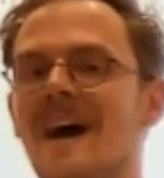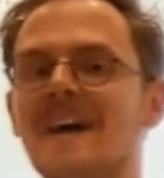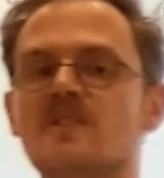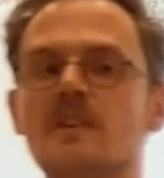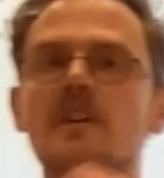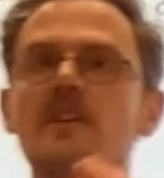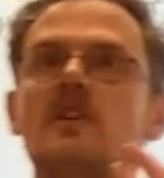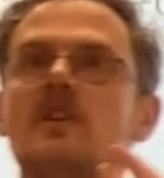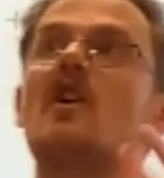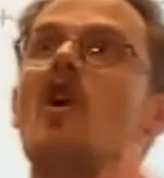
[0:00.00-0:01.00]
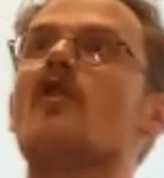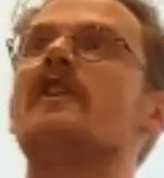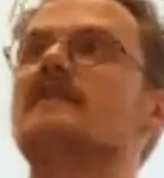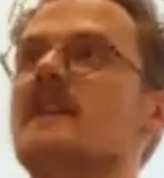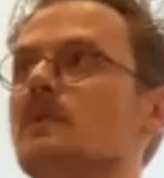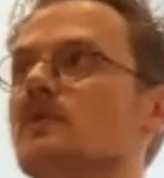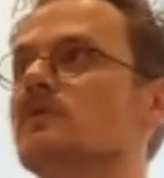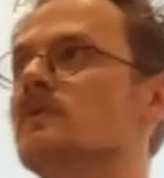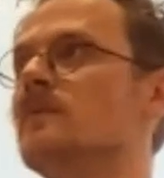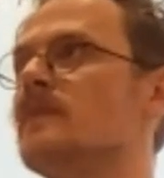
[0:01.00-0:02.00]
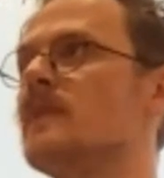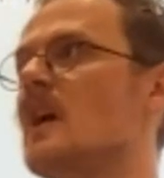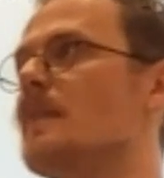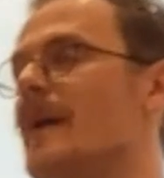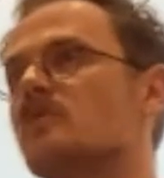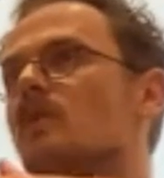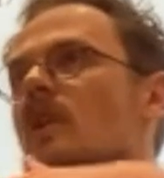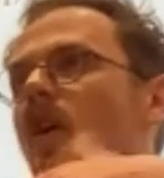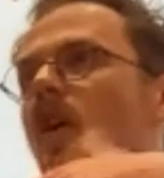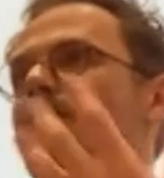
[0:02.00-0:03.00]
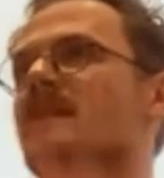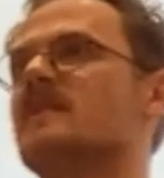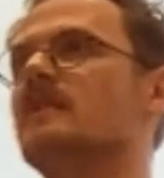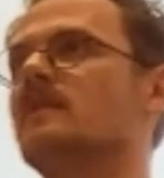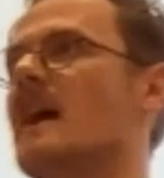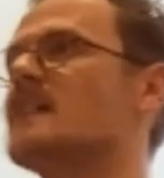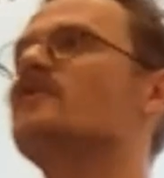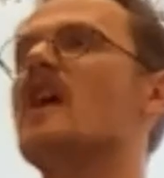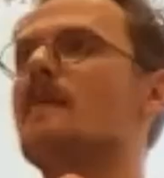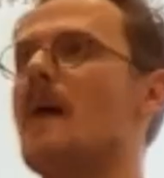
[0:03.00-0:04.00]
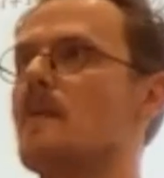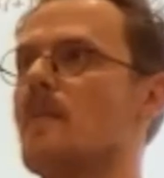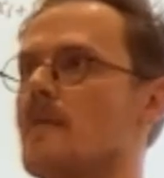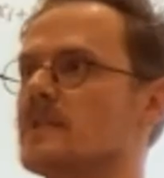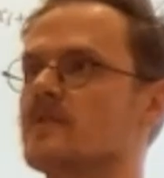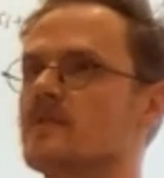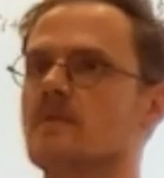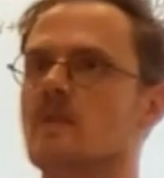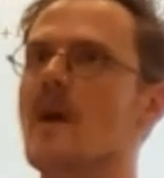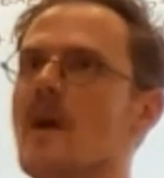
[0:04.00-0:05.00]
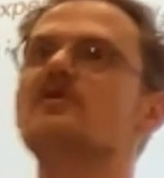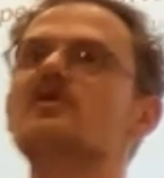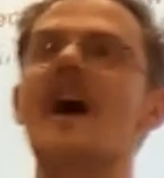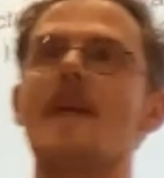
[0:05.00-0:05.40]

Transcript: And to look at a concrete example, imagine we're optimizing SVM hyperparameters, and we have two